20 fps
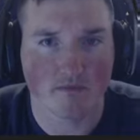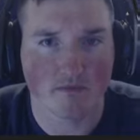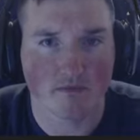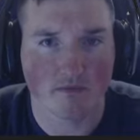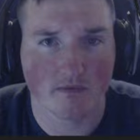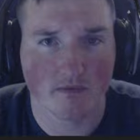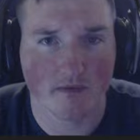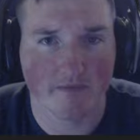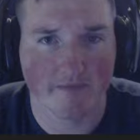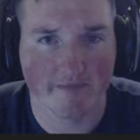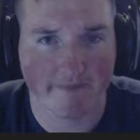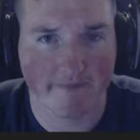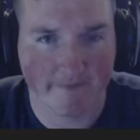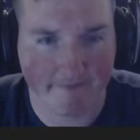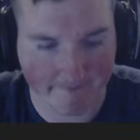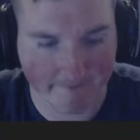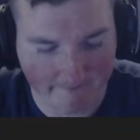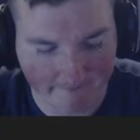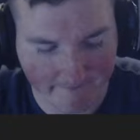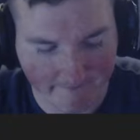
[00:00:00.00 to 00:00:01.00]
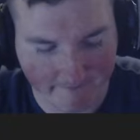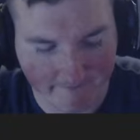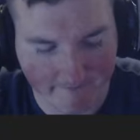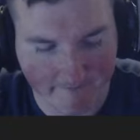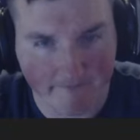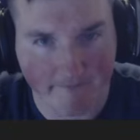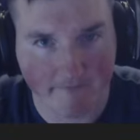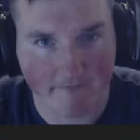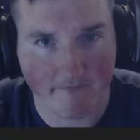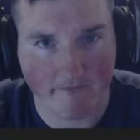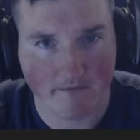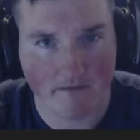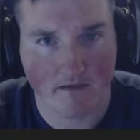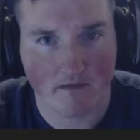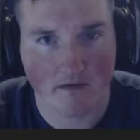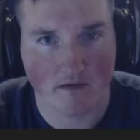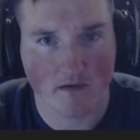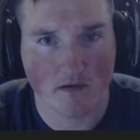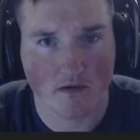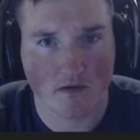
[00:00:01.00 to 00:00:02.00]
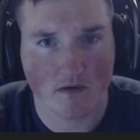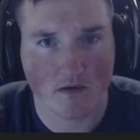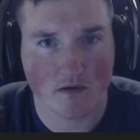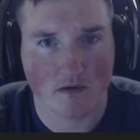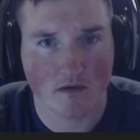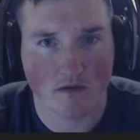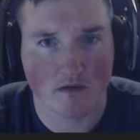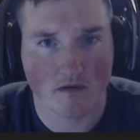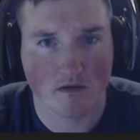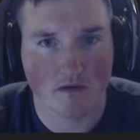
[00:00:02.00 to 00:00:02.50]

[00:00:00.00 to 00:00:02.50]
Nothing is said.